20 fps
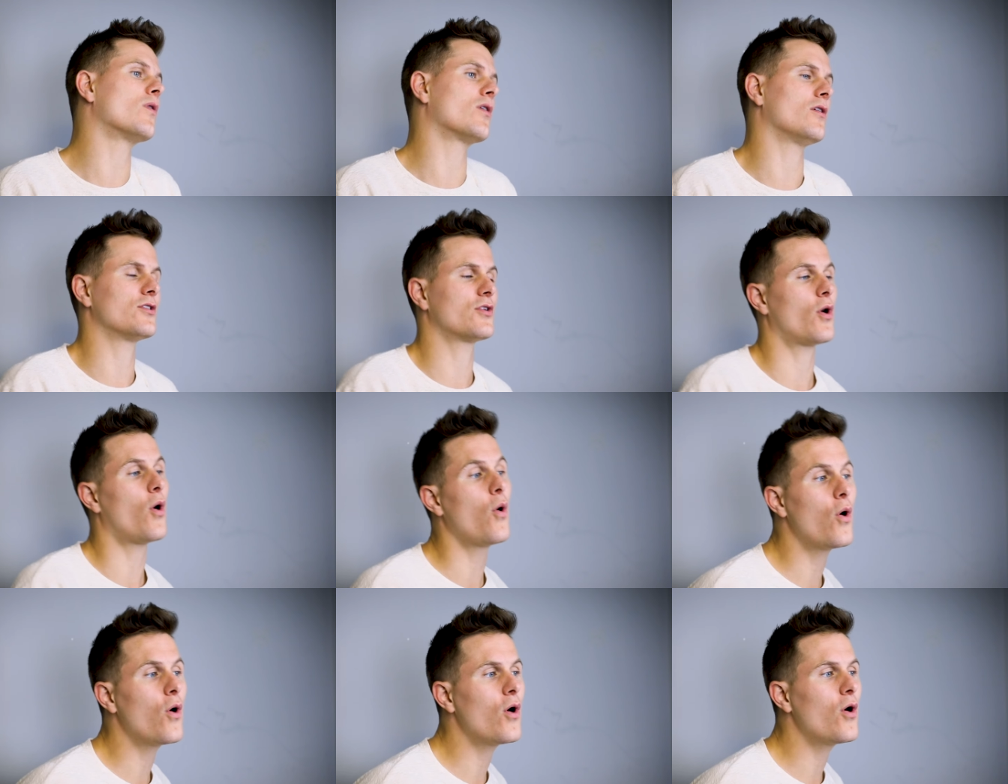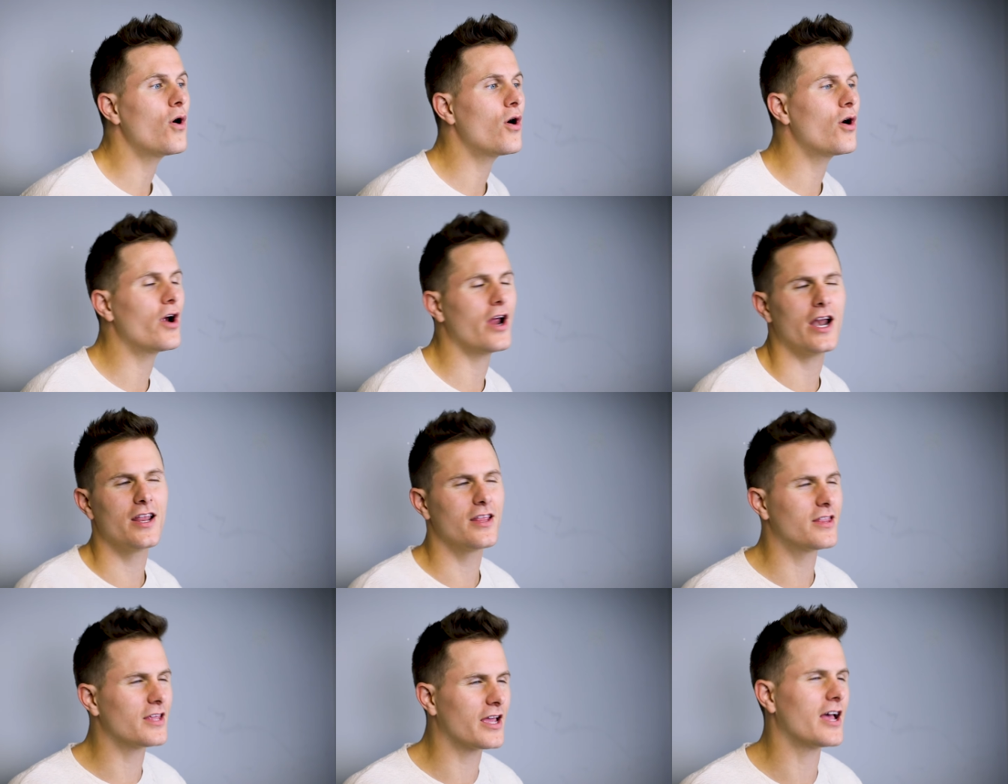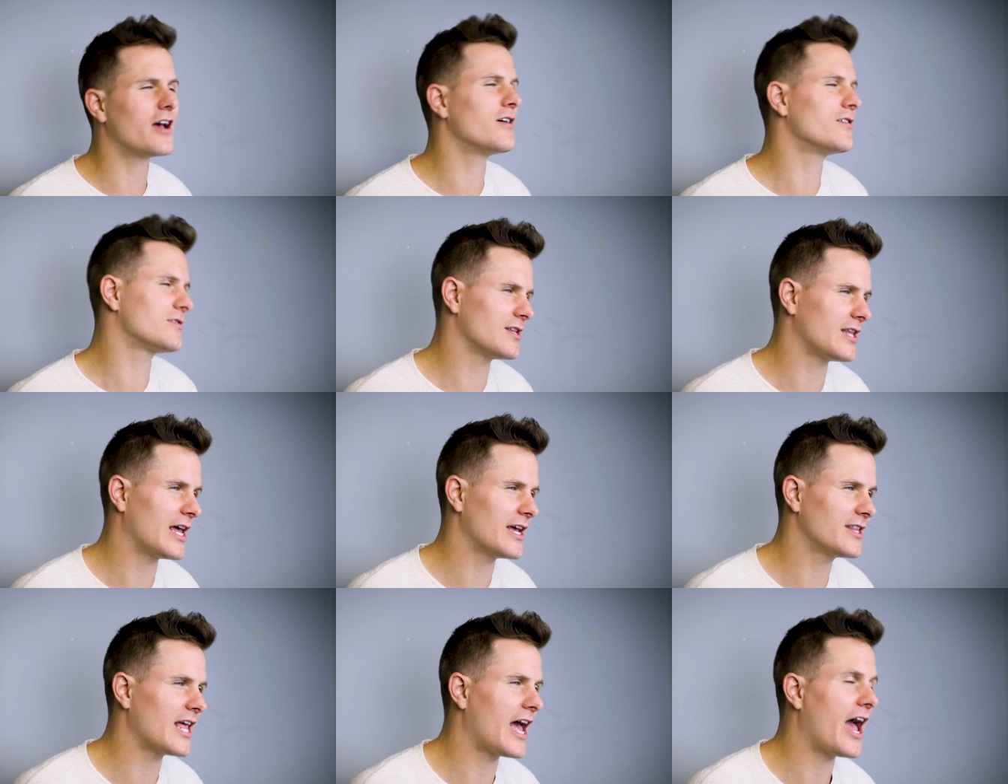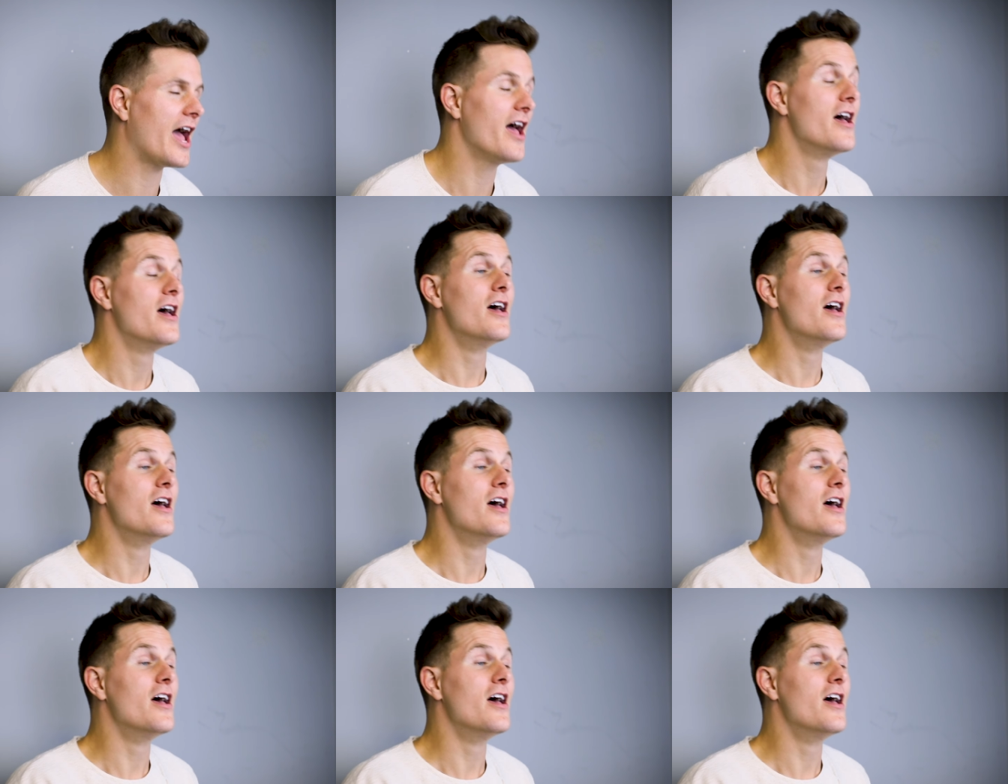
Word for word: world or anything else like that.